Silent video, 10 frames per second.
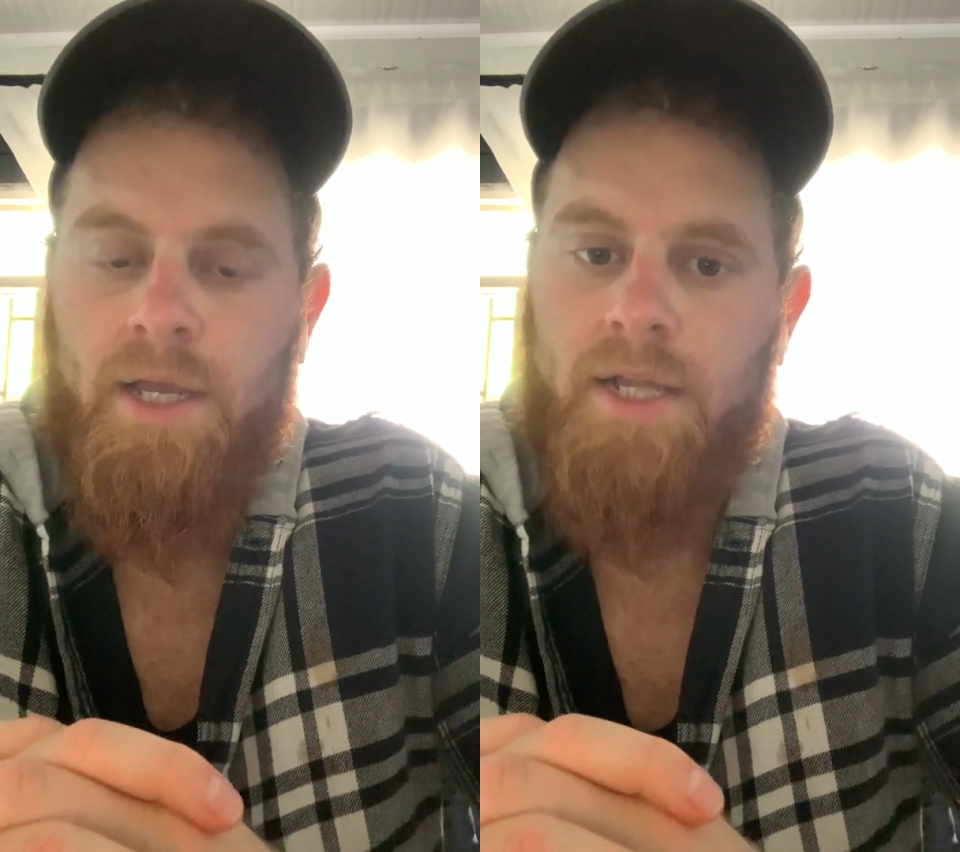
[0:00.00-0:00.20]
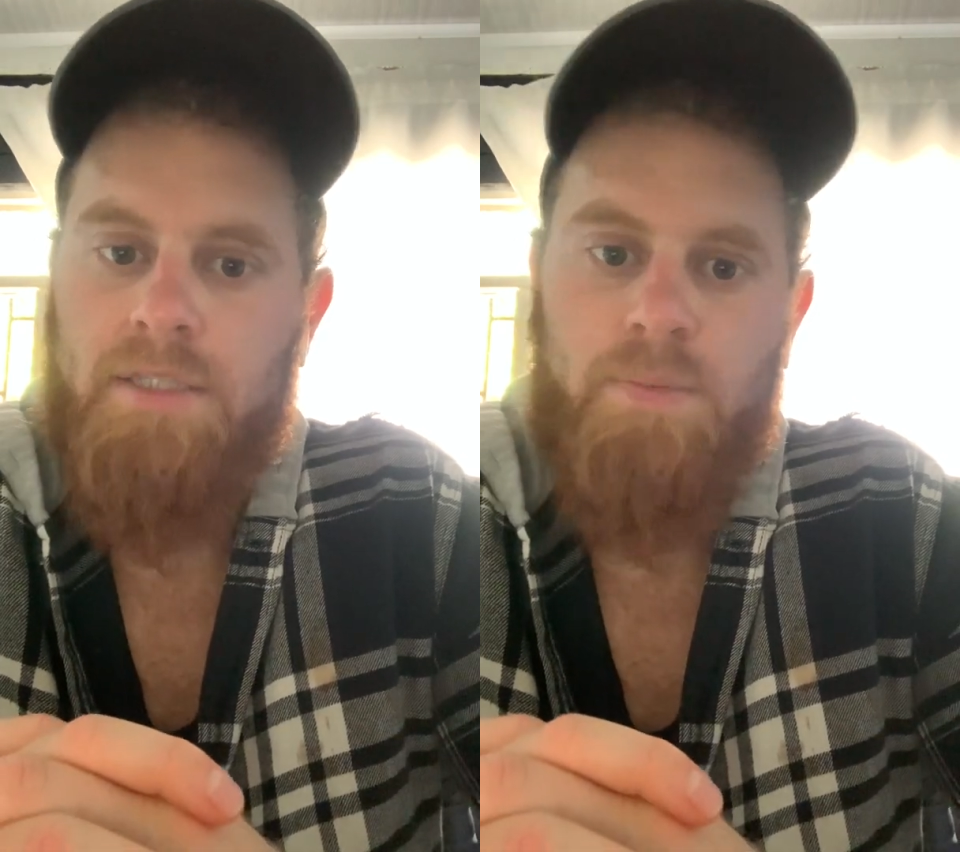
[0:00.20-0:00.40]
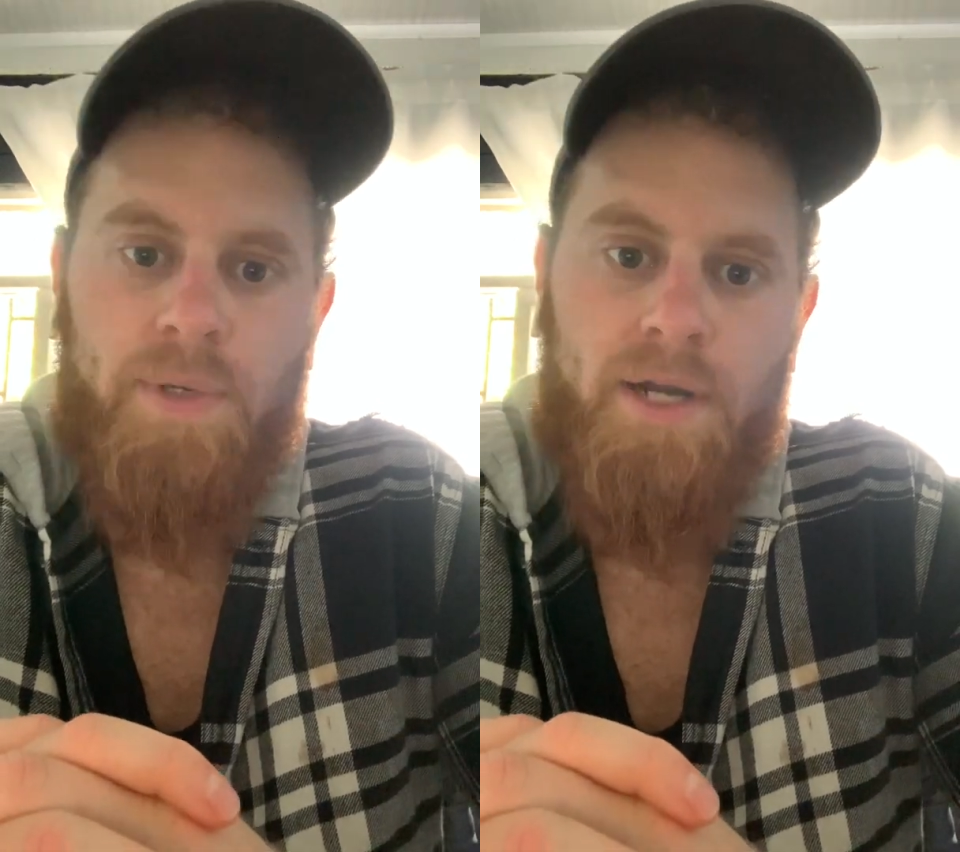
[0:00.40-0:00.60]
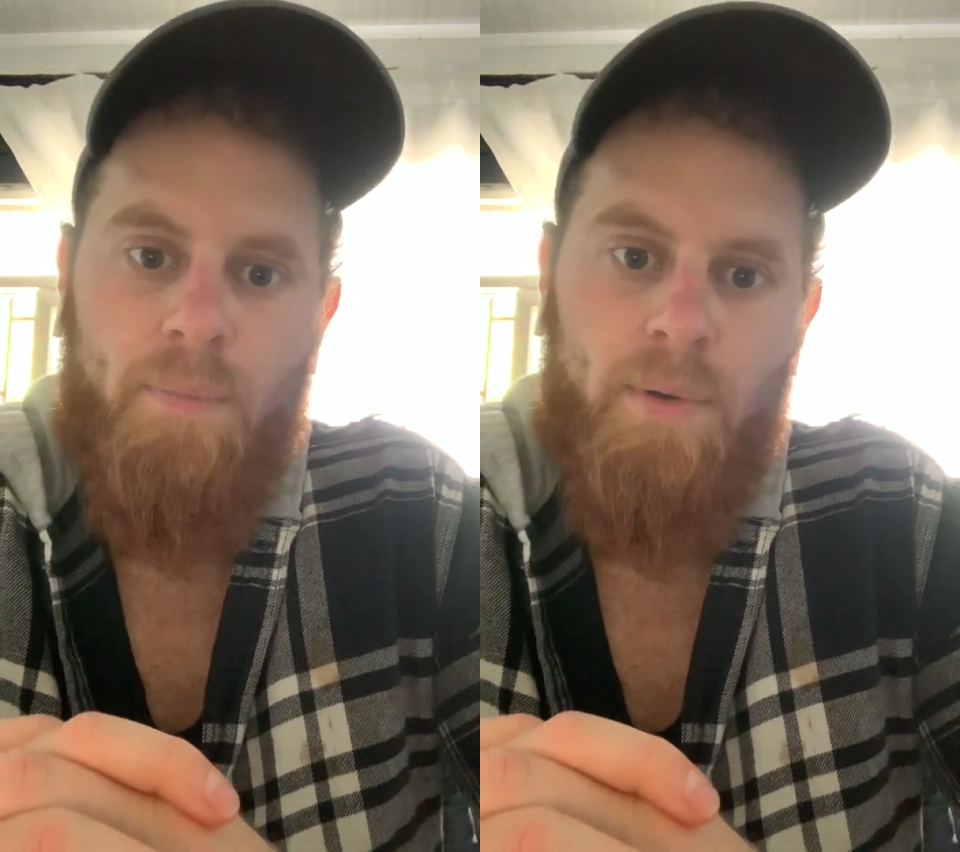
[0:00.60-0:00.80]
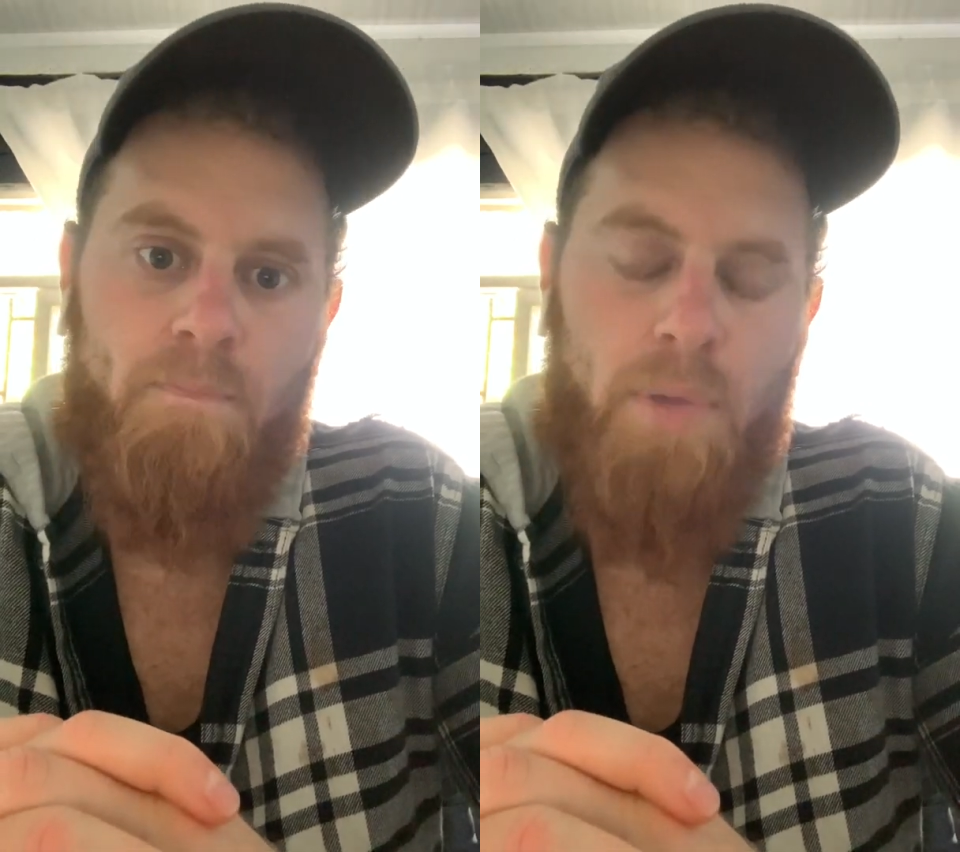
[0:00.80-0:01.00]
and spin
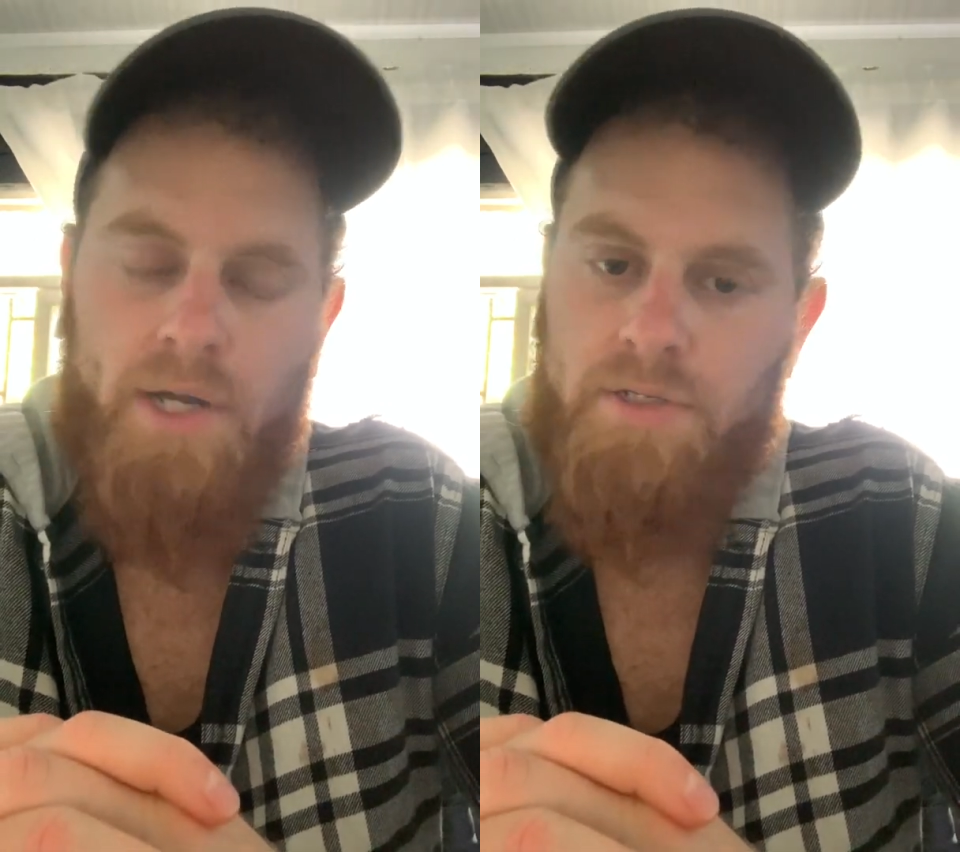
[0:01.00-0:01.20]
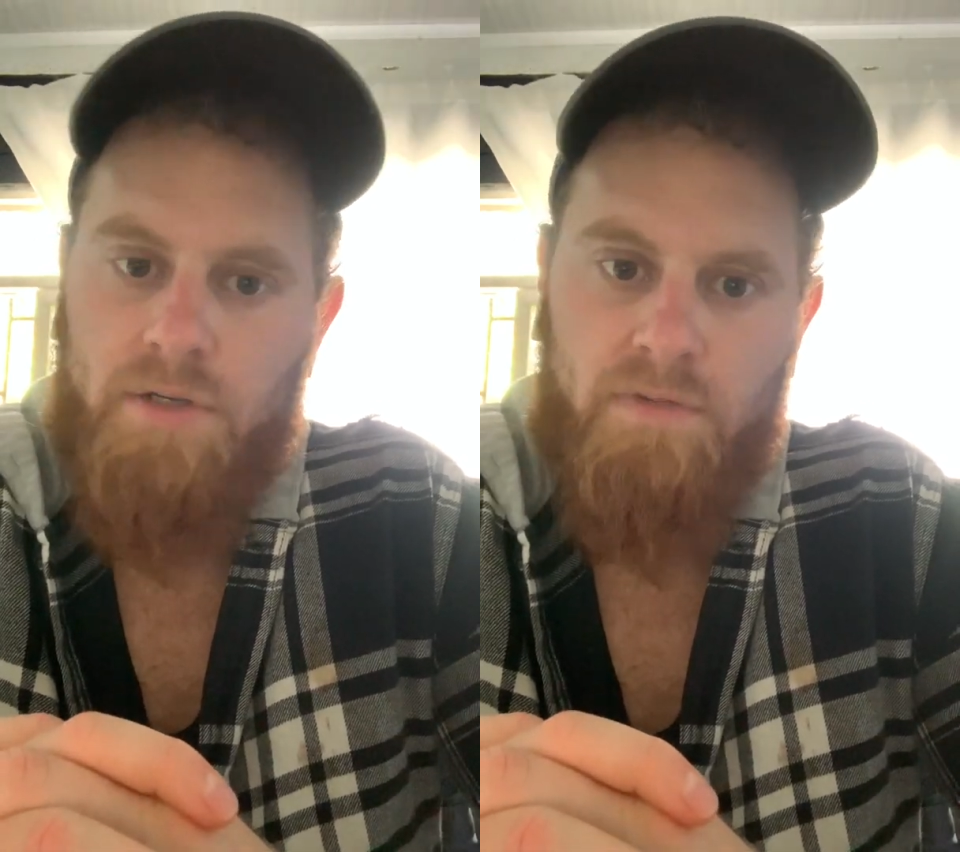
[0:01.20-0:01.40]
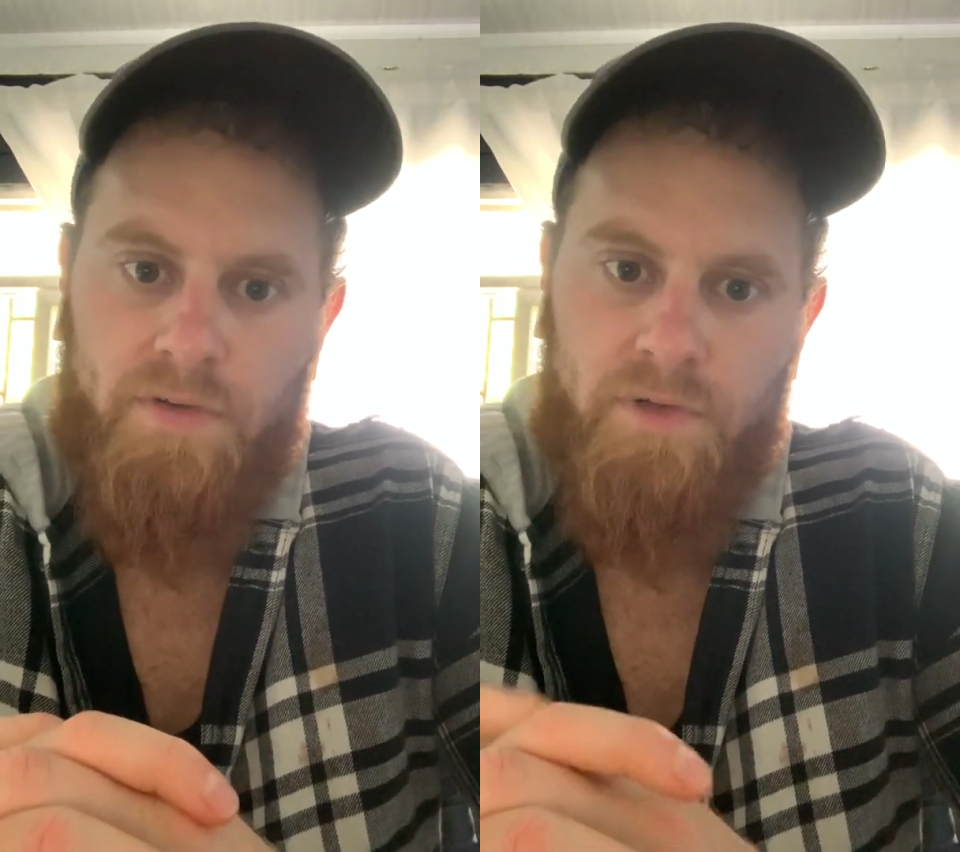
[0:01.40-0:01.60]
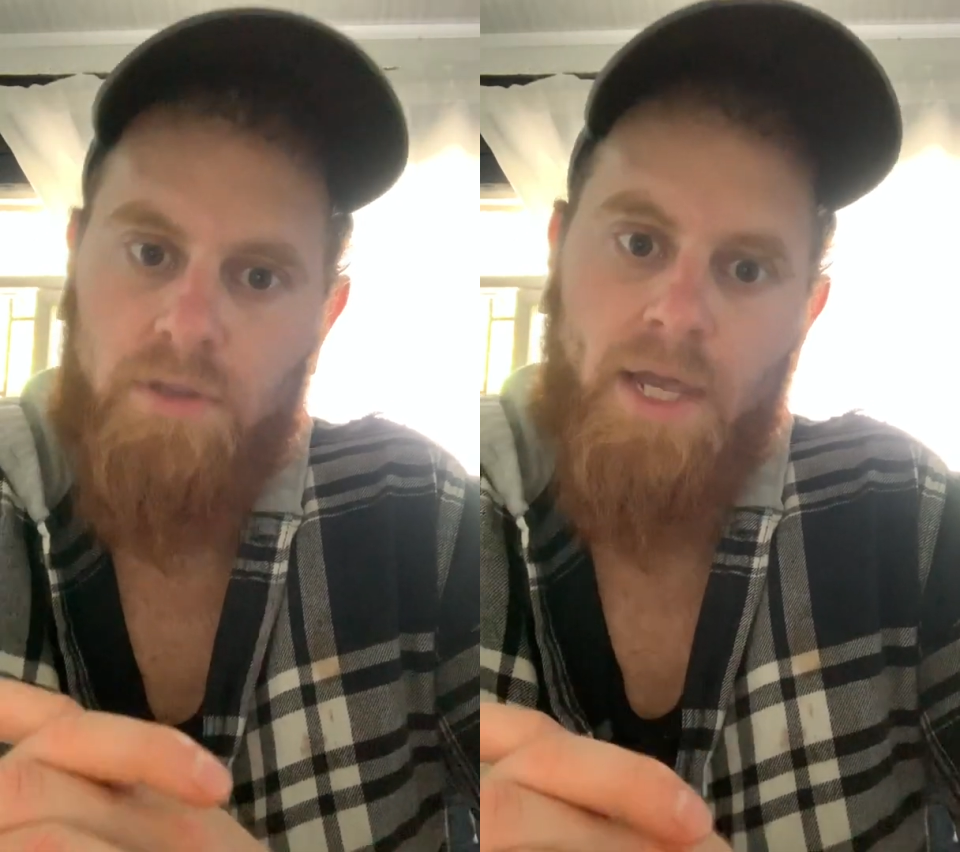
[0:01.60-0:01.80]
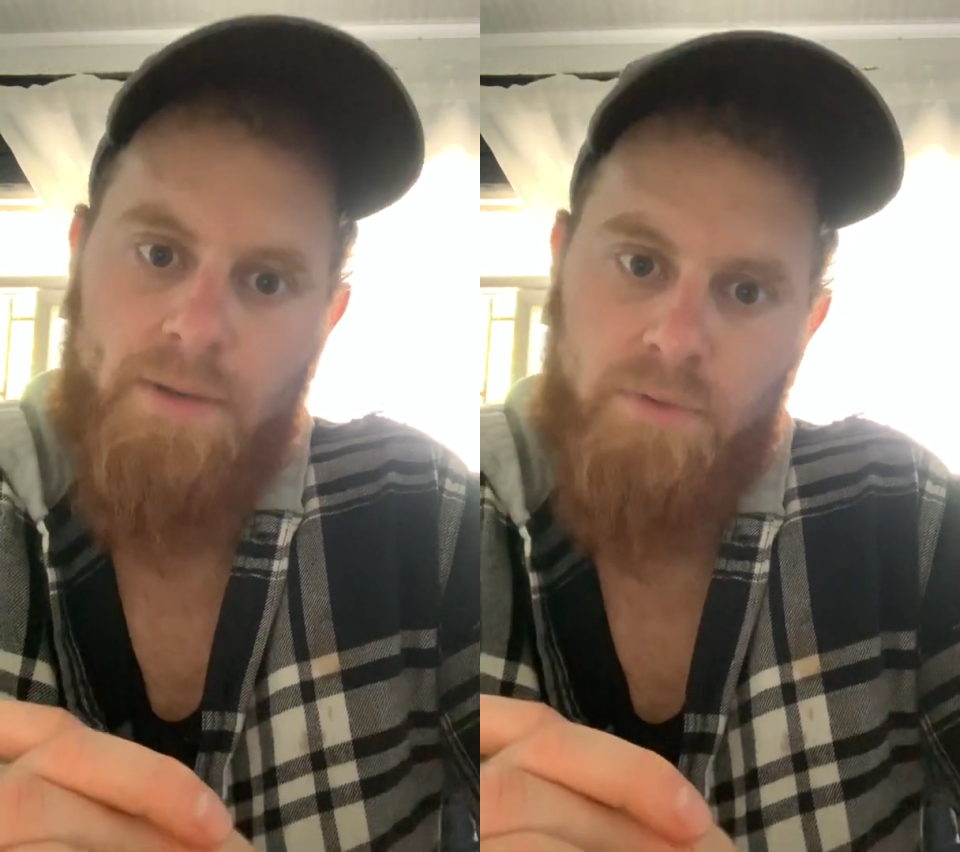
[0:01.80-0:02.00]
up a bunch of different
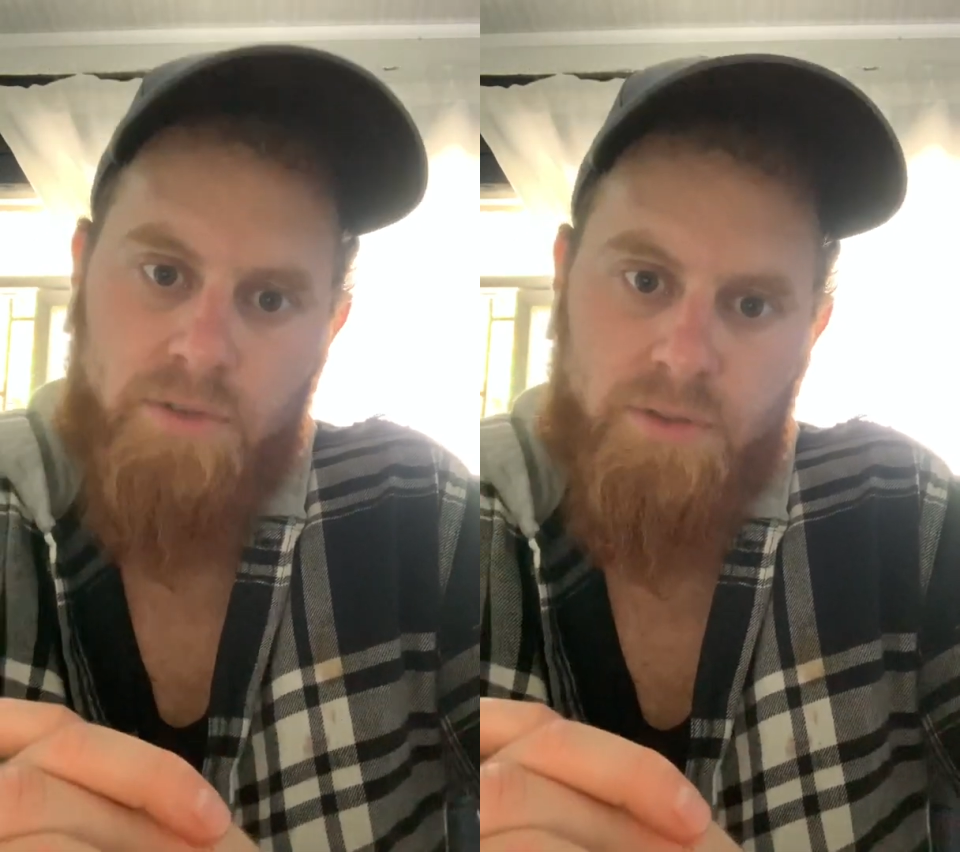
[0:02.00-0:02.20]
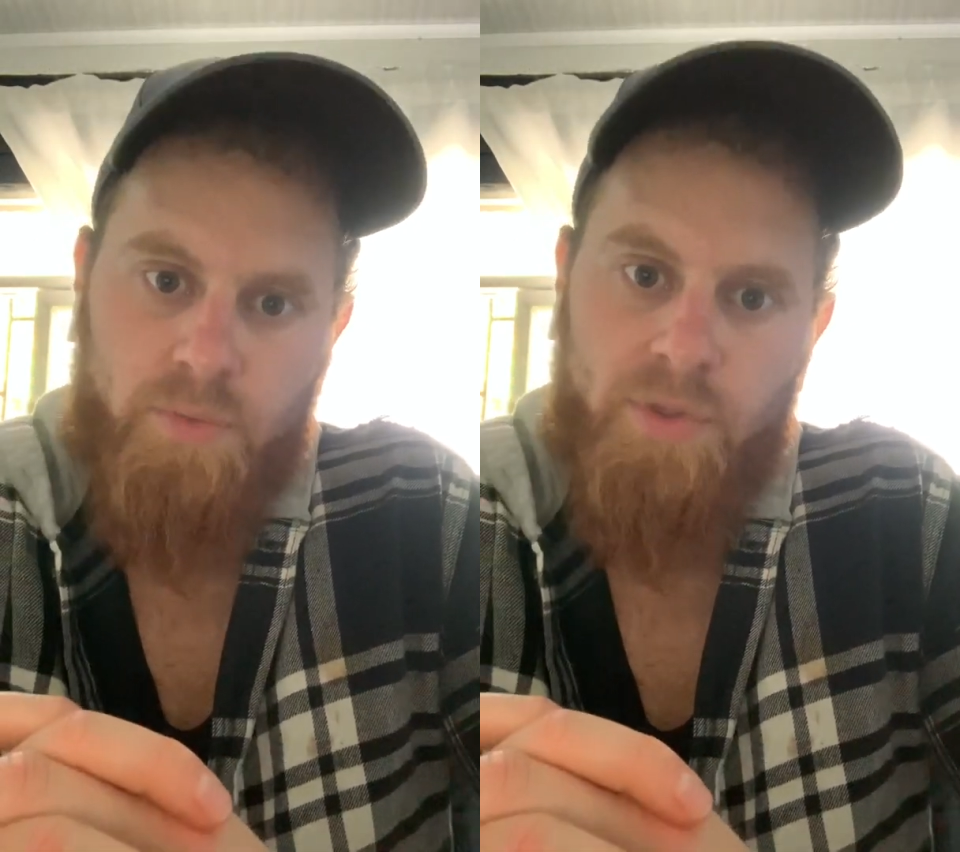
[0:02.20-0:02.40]
labels